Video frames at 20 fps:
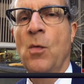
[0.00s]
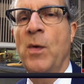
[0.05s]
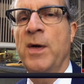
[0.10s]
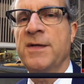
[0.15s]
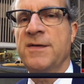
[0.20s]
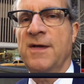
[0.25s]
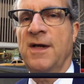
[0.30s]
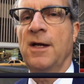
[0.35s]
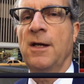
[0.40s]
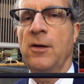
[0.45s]

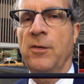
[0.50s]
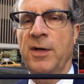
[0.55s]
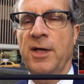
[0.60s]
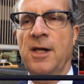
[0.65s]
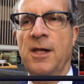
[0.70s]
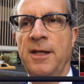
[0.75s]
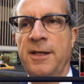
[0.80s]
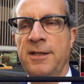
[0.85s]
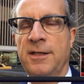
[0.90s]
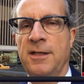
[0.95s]
went to Hillary
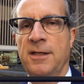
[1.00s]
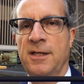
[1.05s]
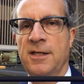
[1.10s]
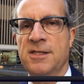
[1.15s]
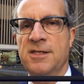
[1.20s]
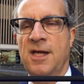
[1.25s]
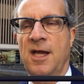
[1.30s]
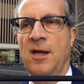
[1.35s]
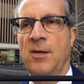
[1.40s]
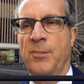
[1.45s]
Clinton in
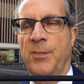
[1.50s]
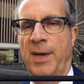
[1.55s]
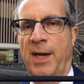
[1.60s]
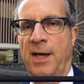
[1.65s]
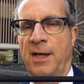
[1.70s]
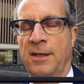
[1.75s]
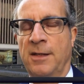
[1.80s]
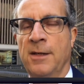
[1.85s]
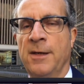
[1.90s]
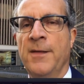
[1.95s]
this
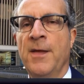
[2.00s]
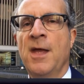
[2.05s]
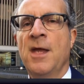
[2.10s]
campaign.